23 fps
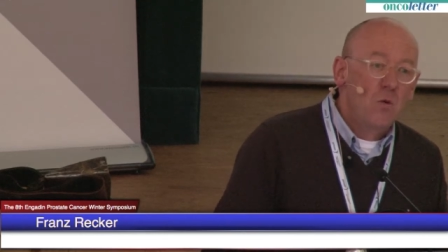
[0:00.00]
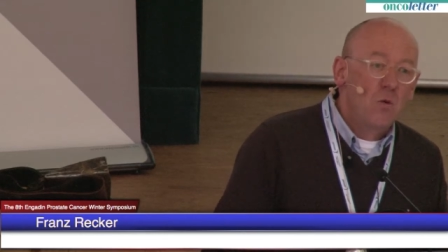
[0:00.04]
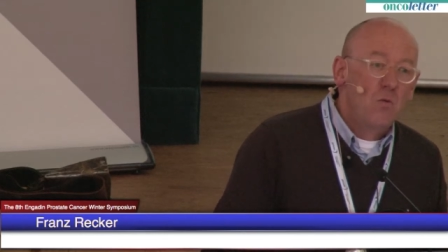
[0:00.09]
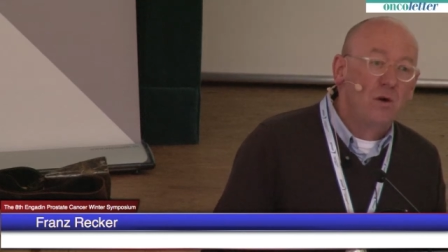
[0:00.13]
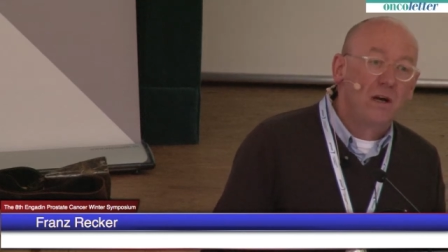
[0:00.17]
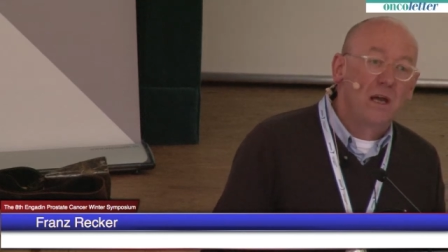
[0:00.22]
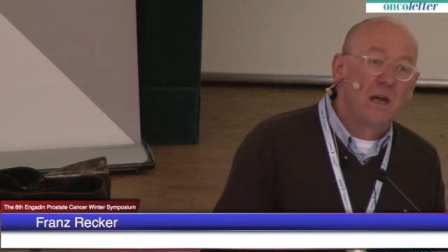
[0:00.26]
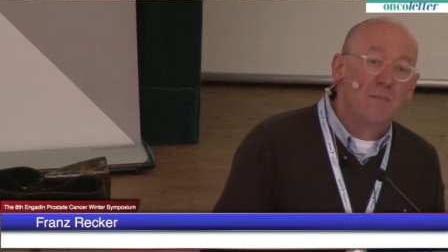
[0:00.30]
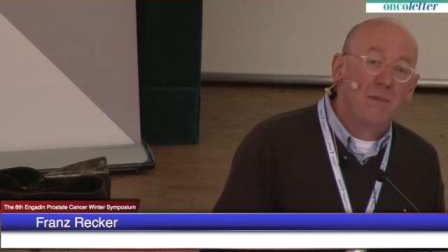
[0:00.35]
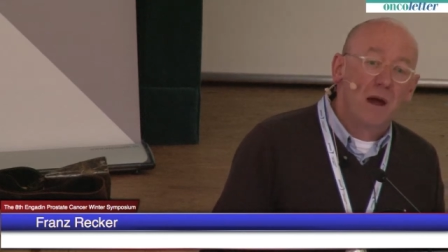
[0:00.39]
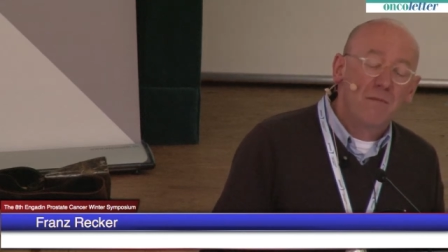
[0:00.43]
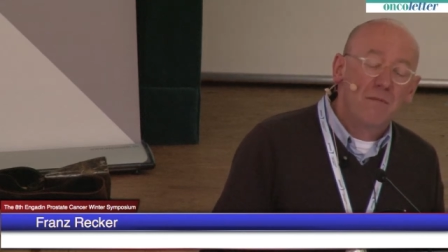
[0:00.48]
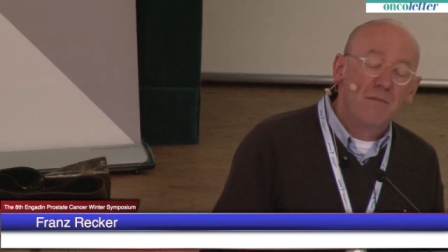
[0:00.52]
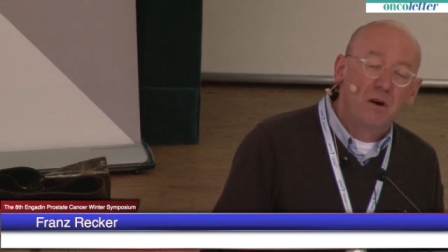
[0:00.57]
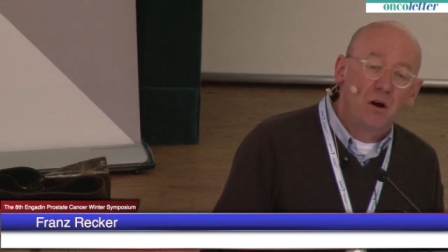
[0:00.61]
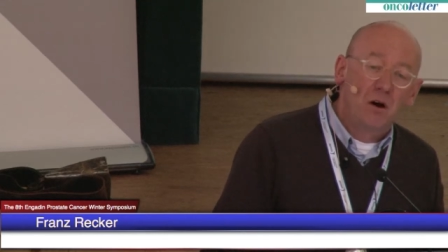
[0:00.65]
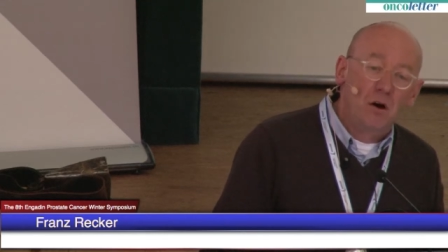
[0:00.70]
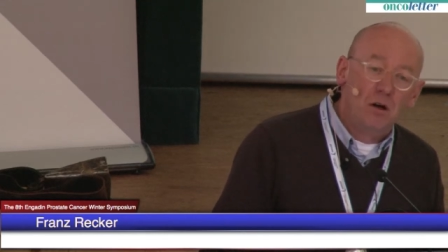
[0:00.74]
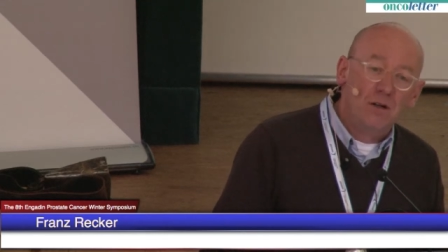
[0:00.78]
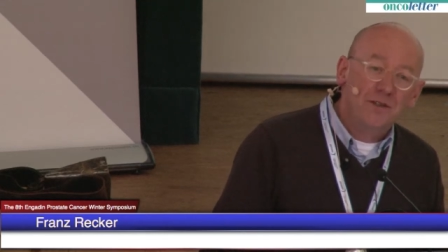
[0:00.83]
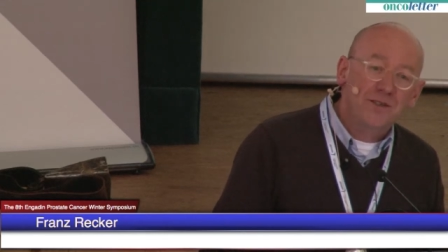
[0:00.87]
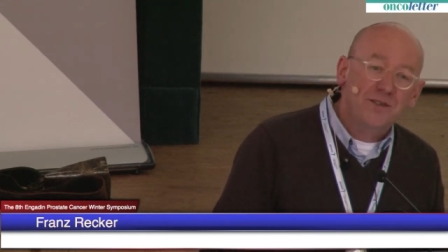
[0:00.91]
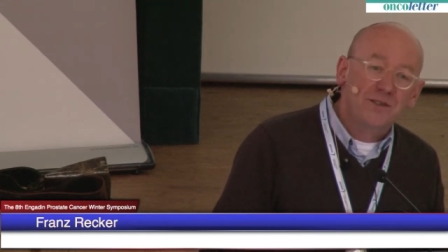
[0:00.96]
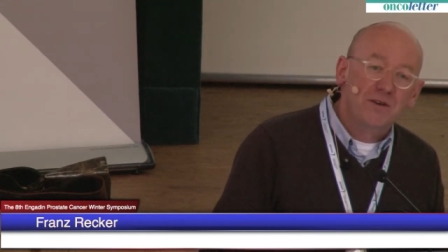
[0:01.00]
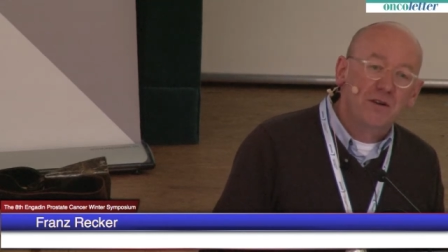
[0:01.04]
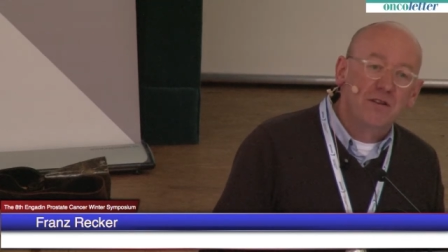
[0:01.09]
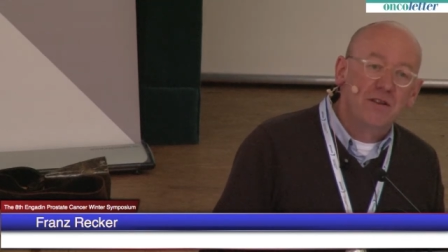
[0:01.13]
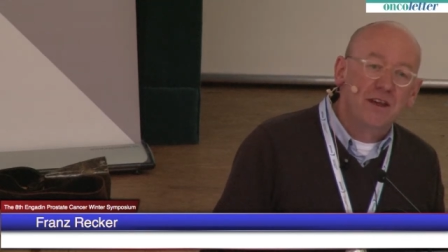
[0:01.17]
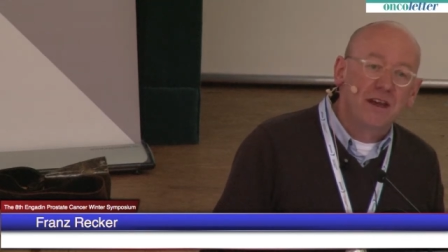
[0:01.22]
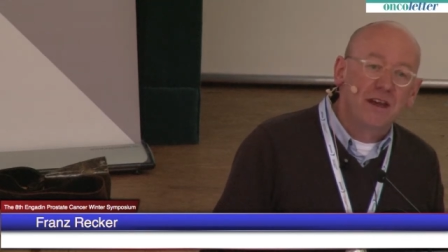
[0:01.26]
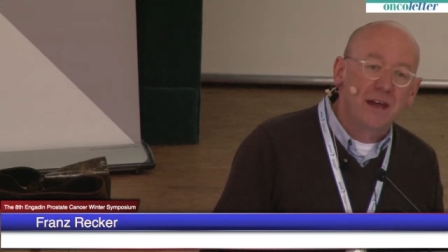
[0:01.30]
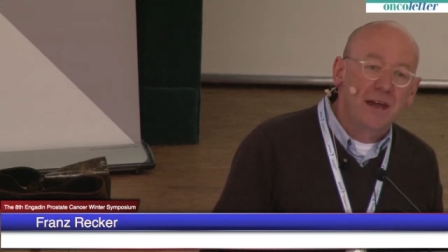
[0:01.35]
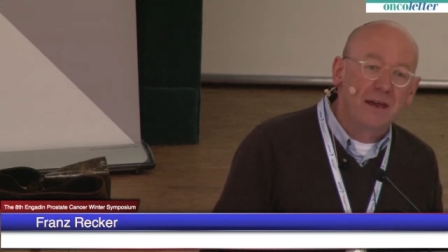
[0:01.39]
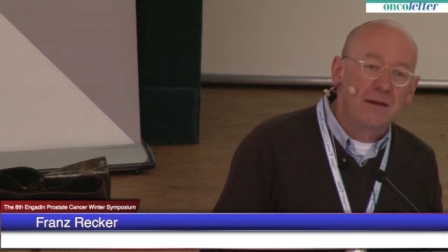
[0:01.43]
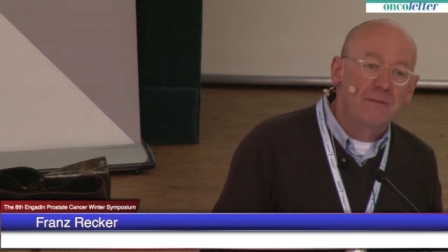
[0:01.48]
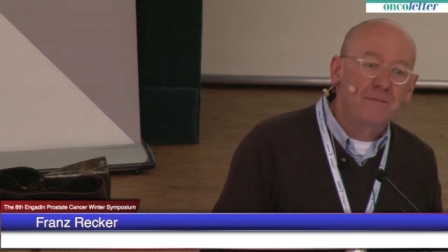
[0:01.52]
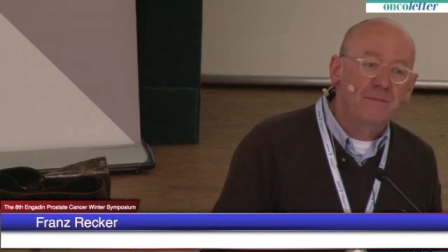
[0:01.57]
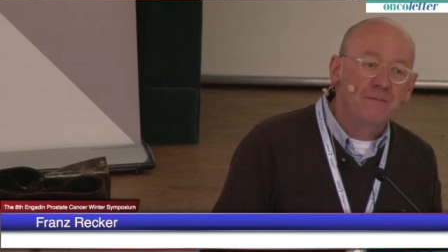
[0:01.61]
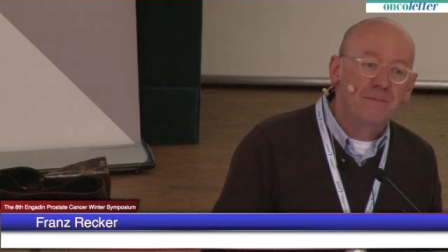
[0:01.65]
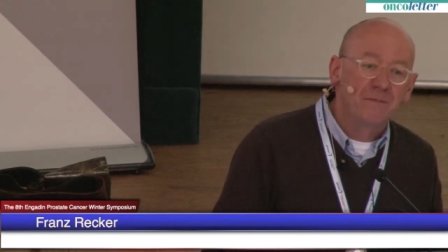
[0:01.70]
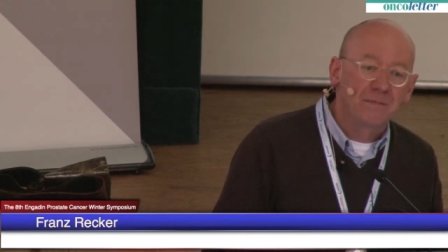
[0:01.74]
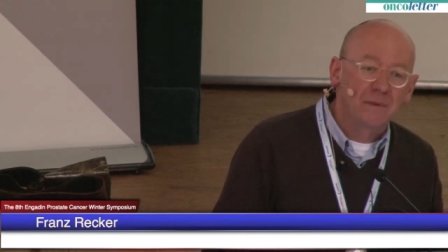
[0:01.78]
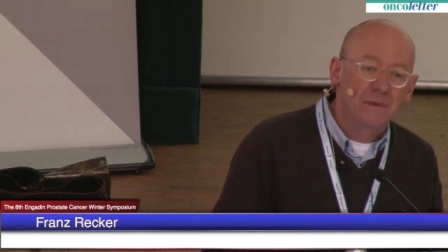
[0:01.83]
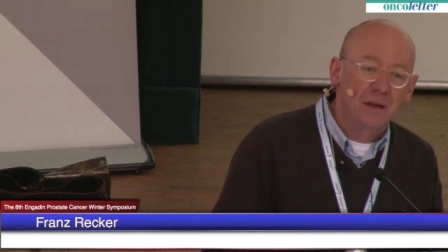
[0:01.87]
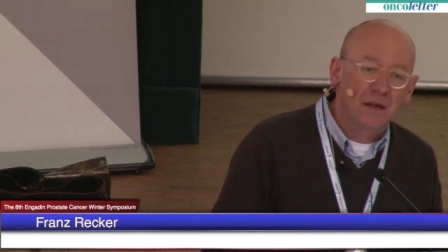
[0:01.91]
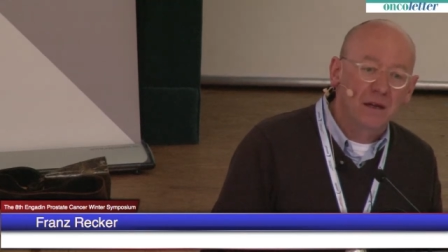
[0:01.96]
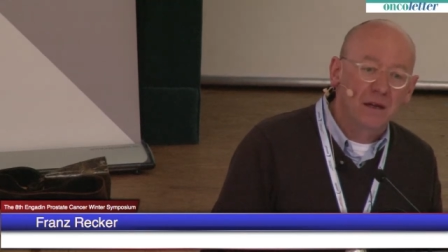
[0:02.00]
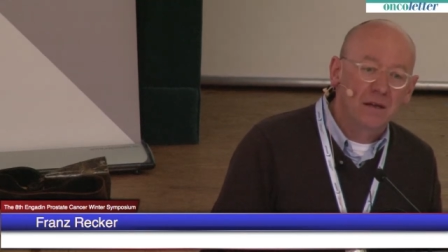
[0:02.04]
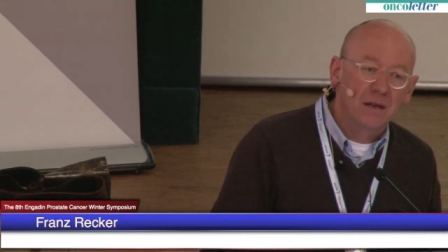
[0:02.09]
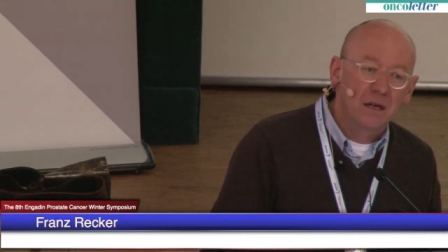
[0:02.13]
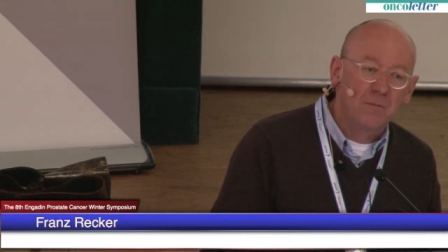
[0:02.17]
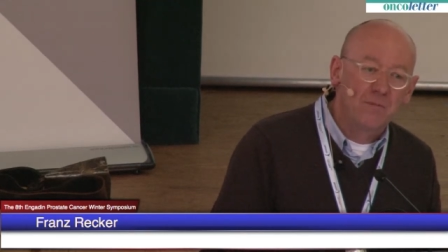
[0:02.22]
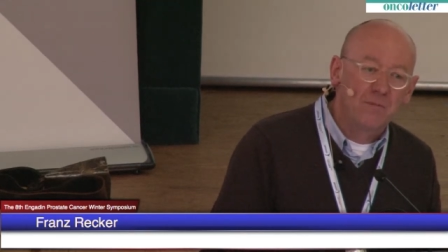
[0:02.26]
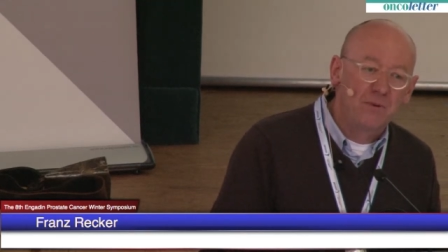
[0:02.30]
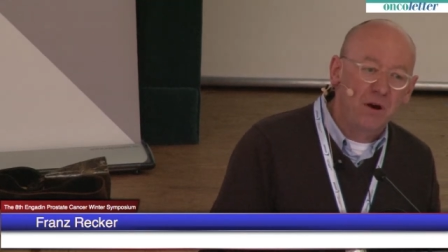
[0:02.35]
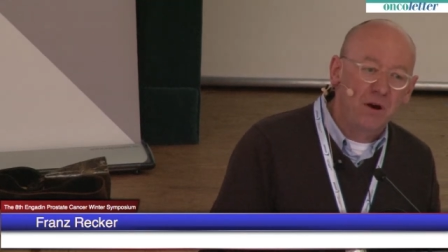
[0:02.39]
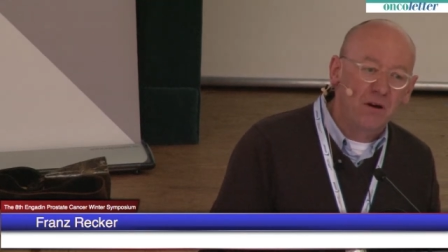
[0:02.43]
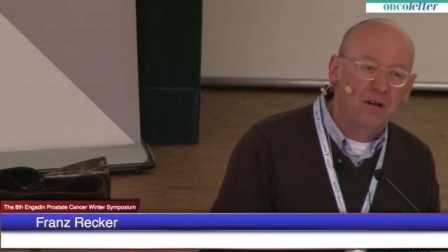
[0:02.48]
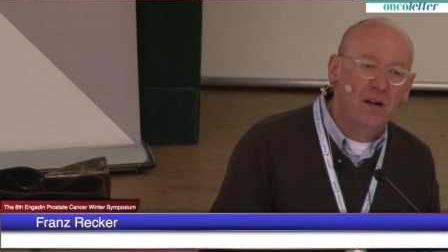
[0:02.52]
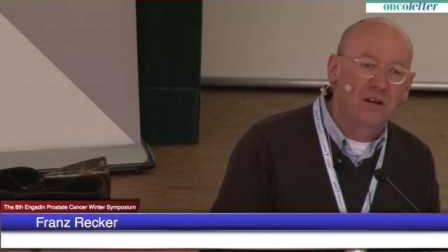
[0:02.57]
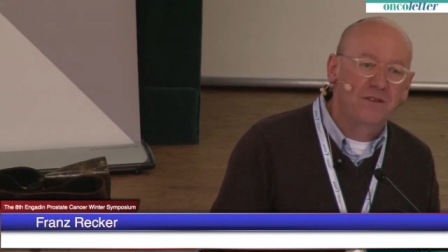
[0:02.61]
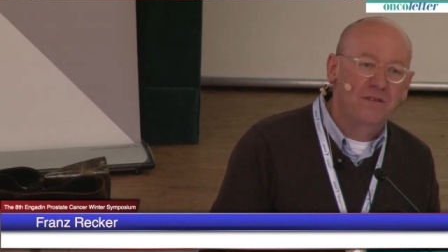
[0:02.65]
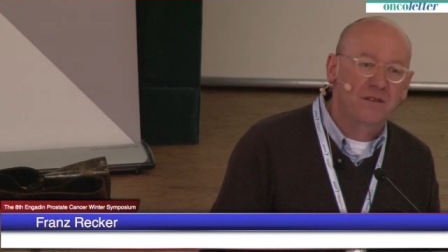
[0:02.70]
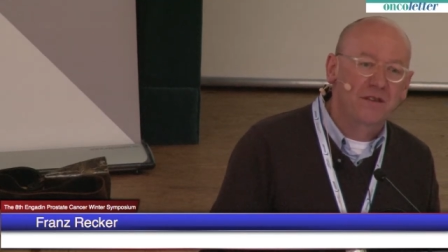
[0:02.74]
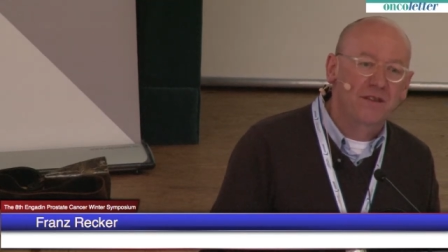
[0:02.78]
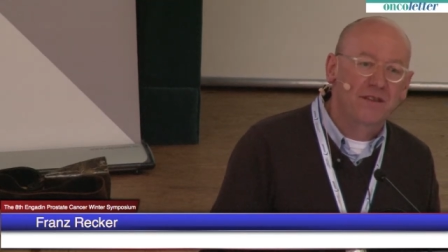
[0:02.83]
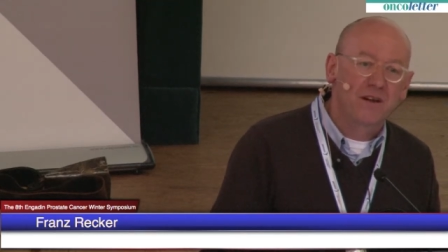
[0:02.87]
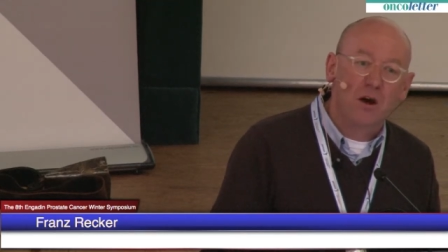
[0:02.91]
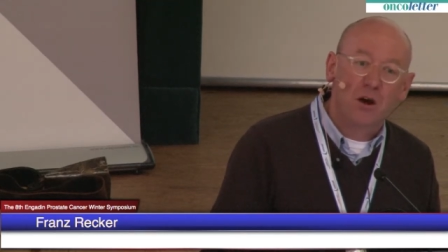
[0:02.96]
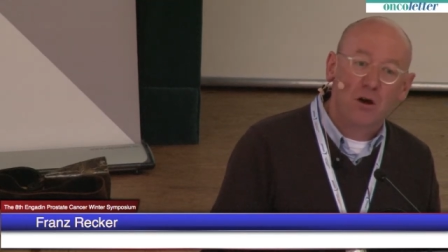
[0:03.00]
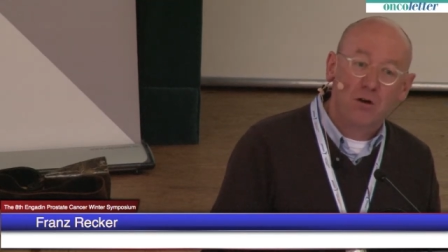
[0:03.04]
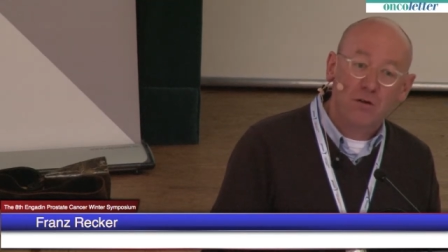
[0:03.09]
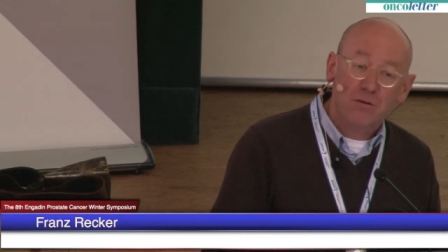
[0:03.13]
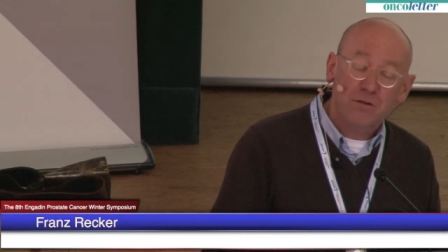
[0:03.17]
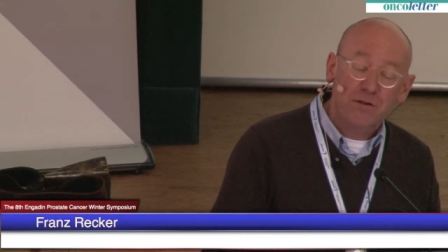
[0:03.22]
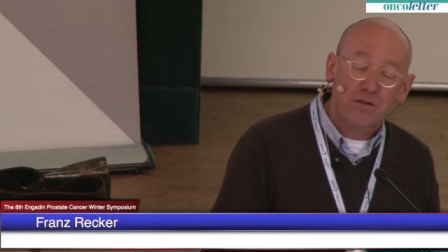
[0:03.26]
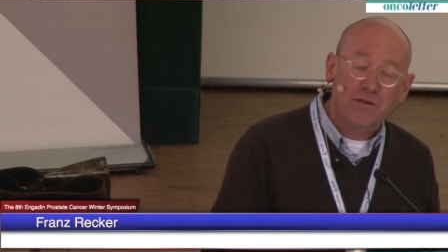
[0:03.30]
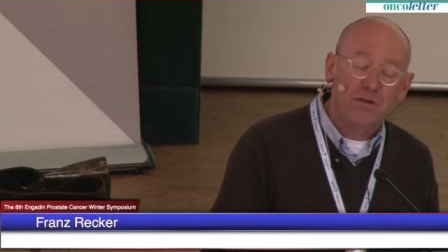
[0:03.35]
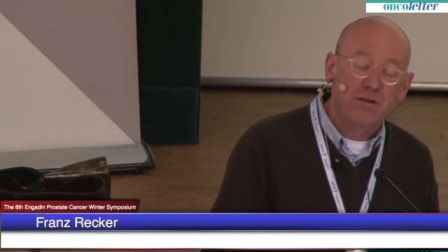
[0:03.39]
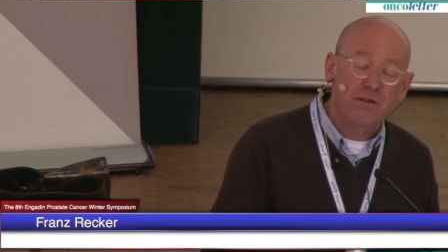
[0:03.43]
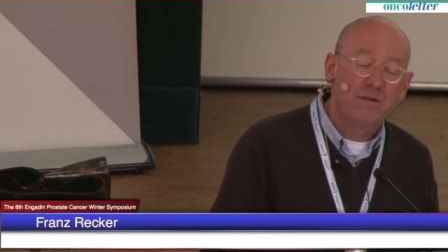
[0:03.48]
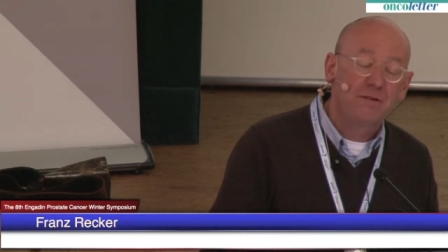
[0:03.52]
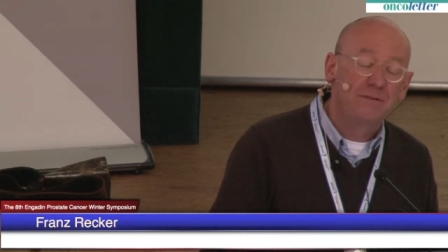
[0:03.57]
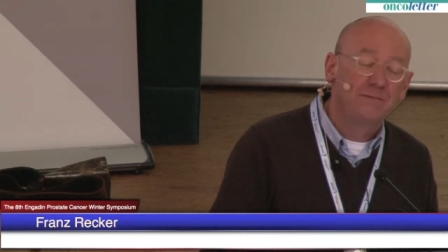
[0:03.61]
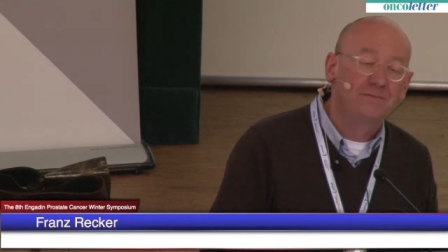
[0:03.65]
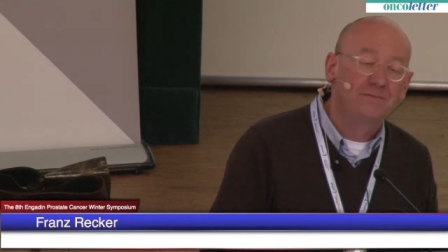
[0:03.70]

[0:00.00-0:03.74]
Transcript: We remember also the Hippocratic Oath,